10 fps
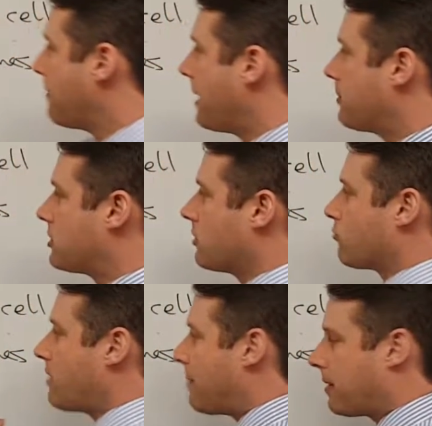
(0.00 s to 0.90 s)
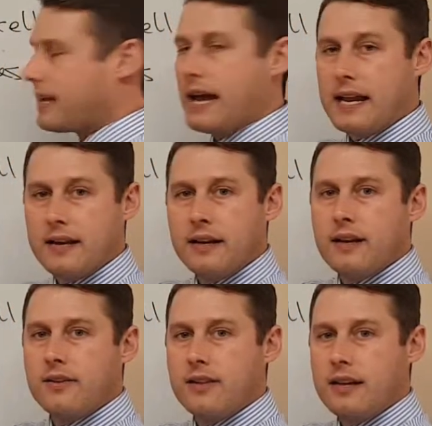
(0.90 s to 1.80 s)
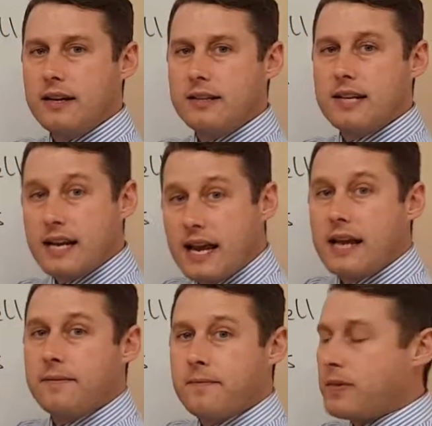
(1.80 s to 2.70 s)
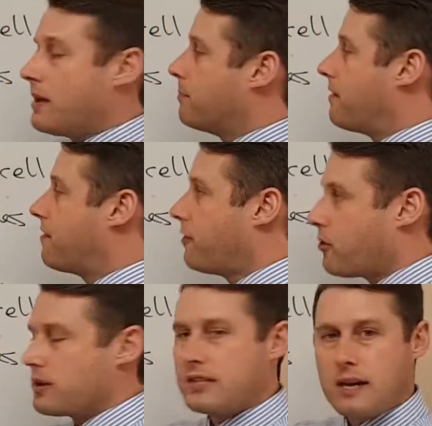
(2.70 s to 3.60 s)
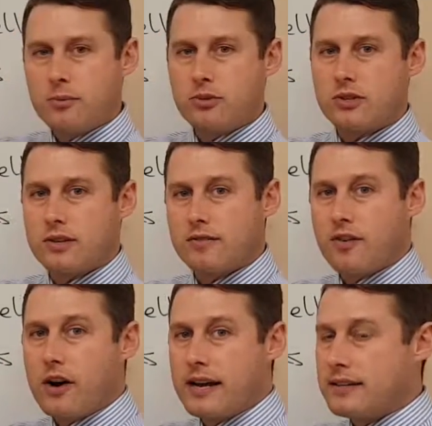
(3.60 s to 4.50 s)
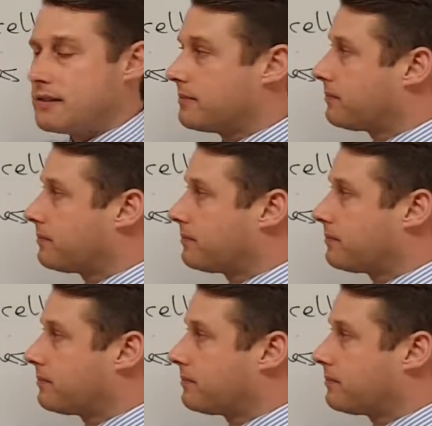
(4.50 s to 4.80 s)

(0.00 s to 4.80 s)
be able to replicate the DNA before it's able to divide.